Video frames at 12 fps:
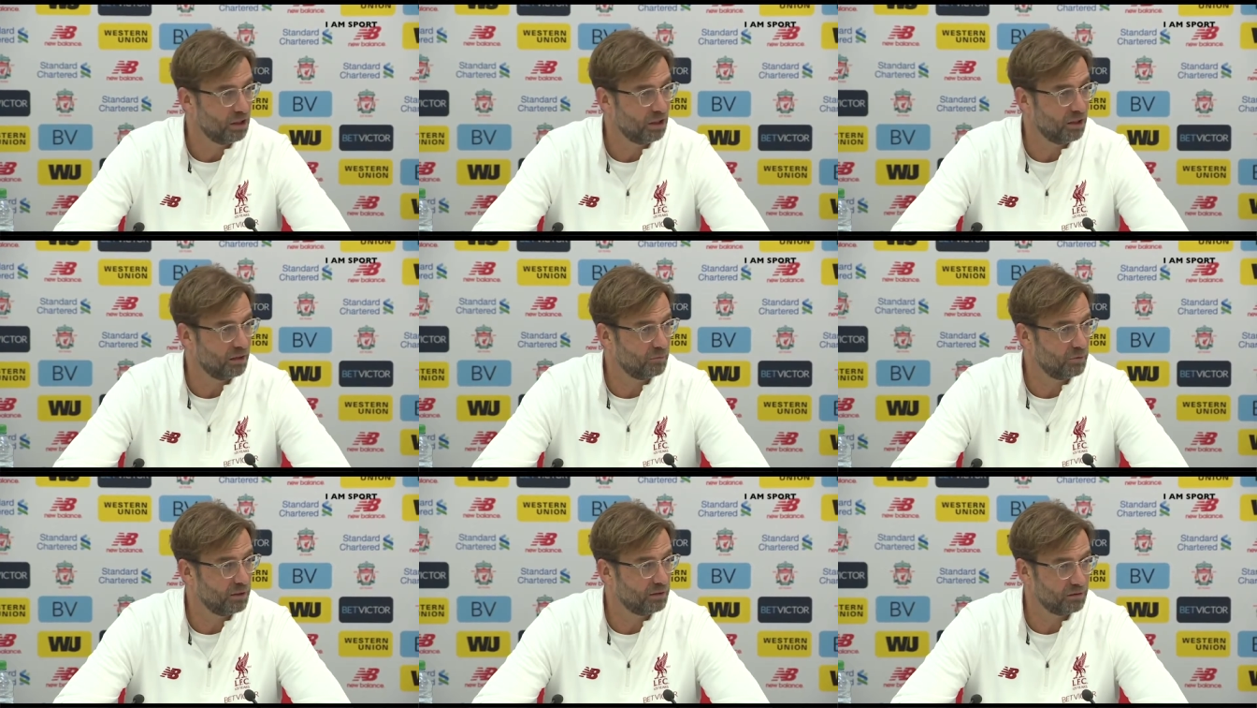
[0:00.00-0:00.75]

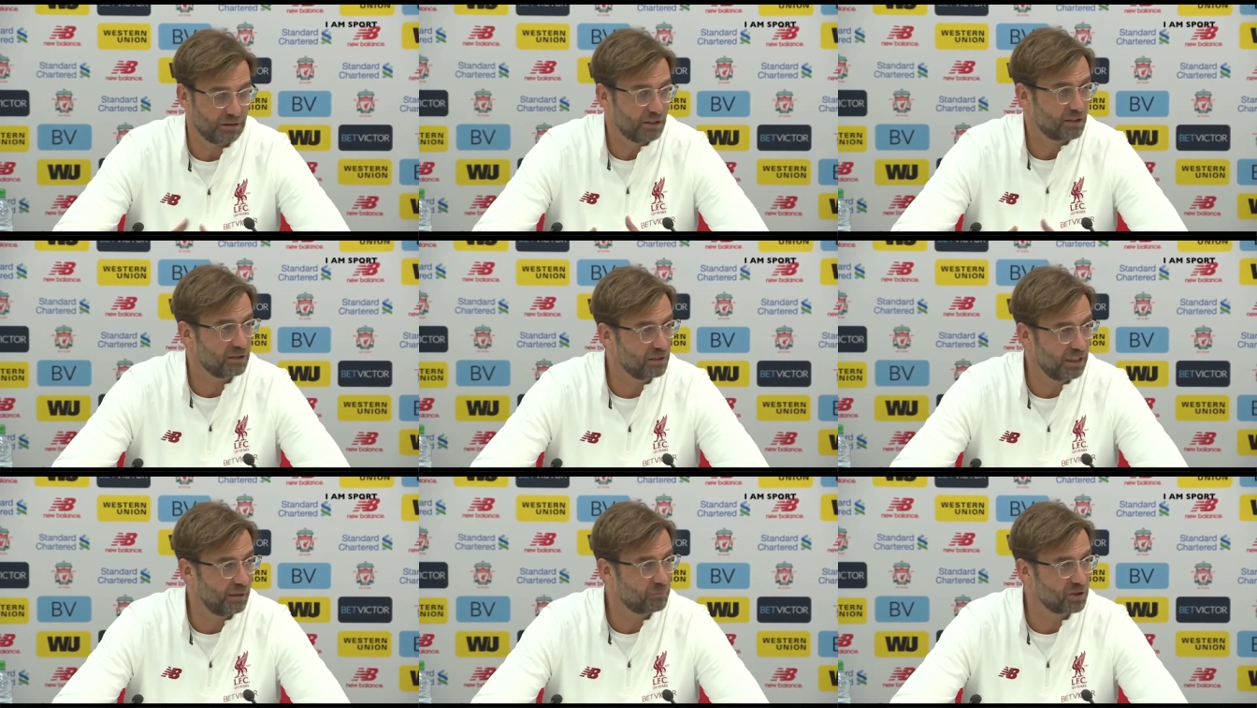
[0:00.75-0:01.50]
That
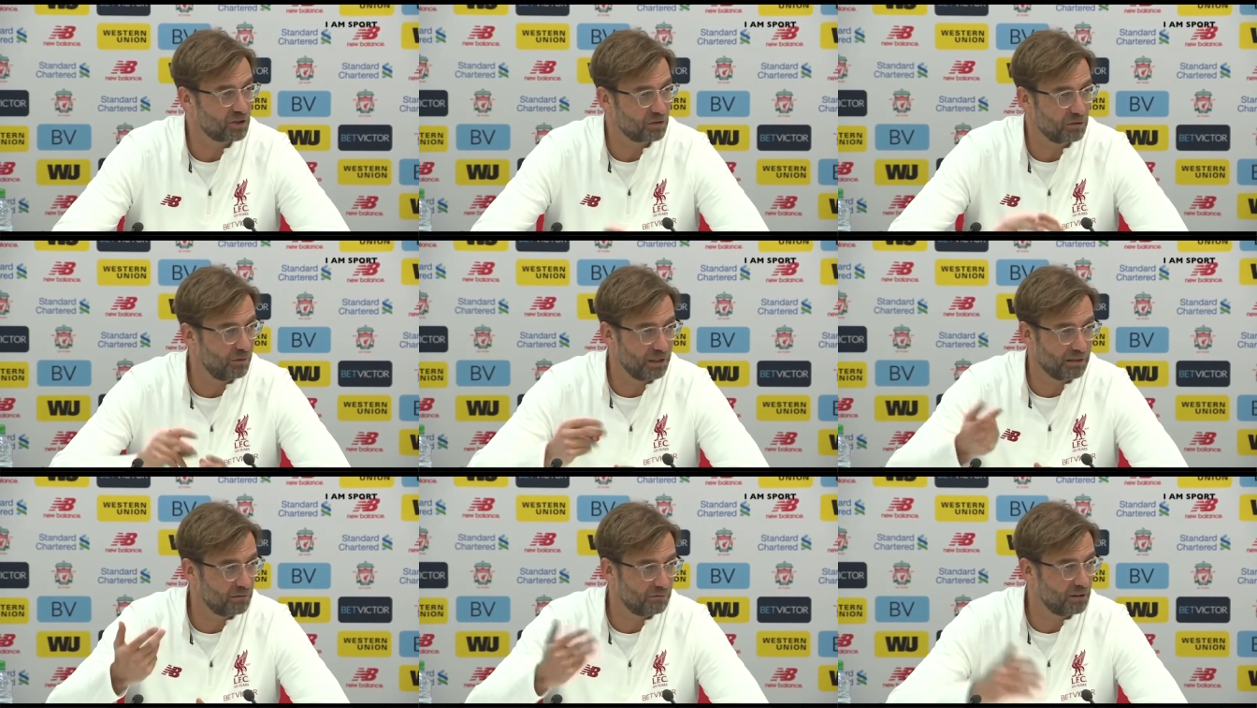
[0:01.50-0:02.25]

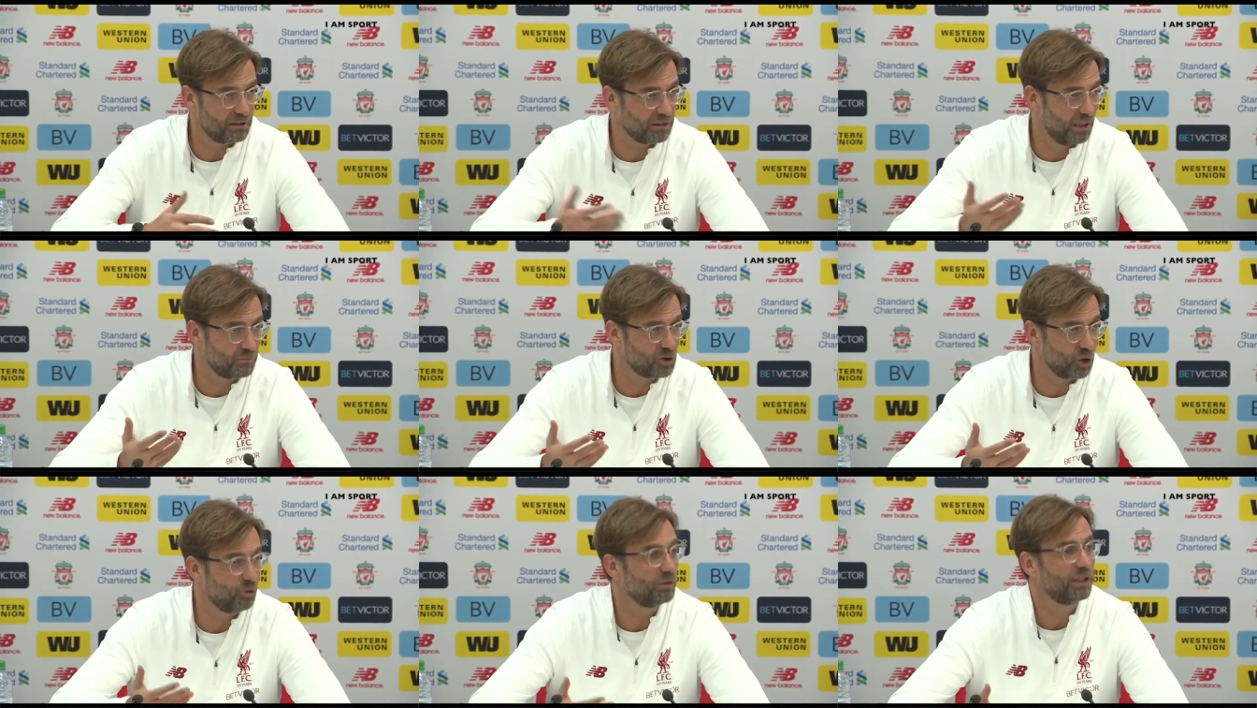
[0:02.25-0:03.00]

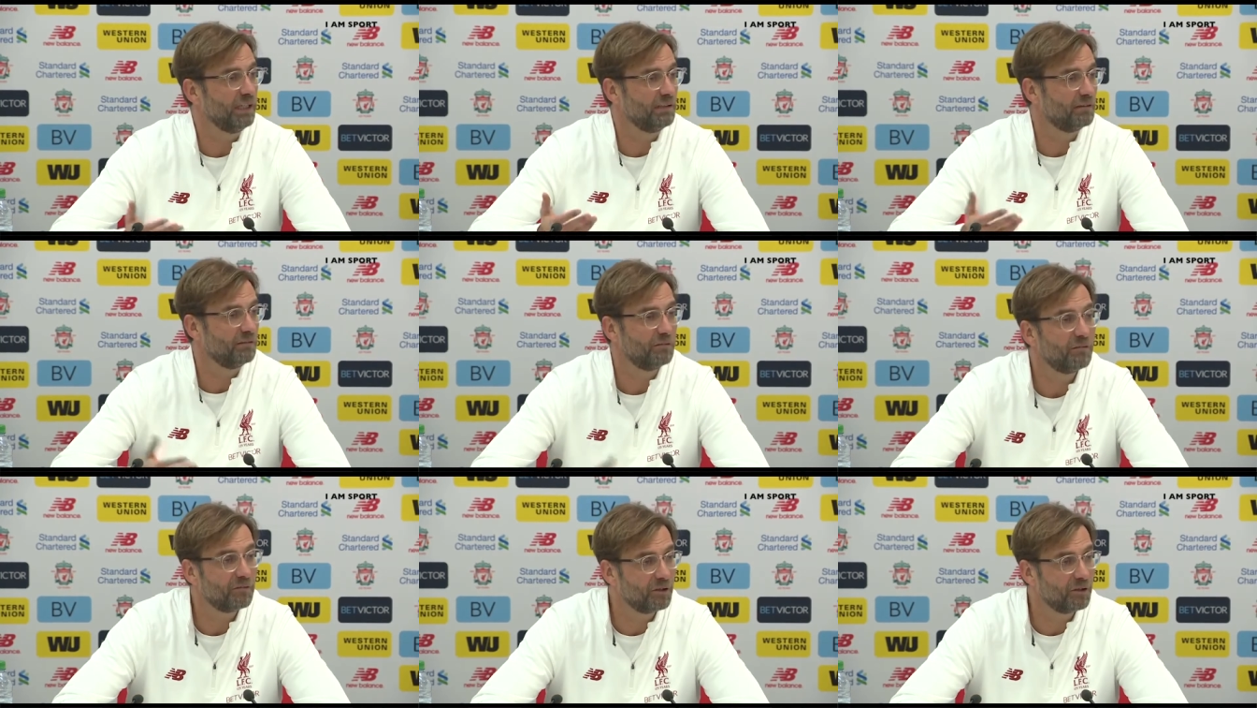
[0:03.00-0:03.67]
happens overnight.